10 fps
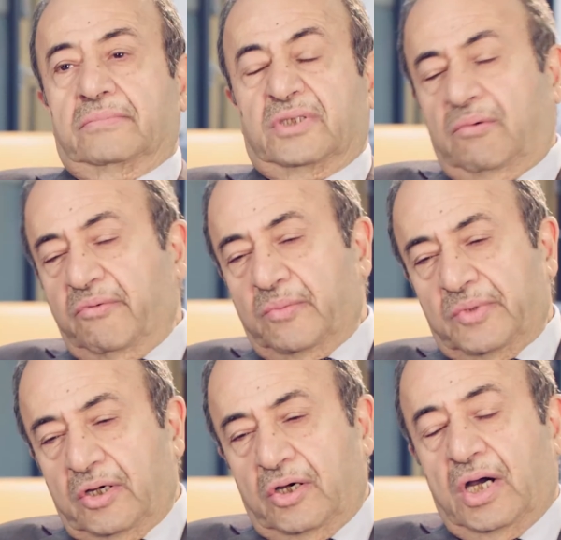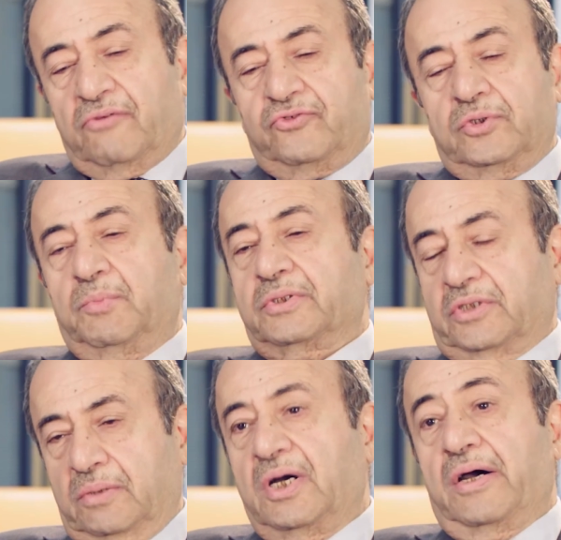Some of them not harmful, but
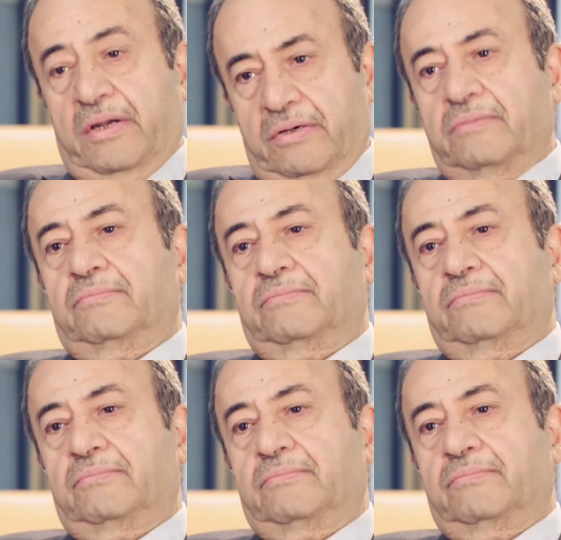some are.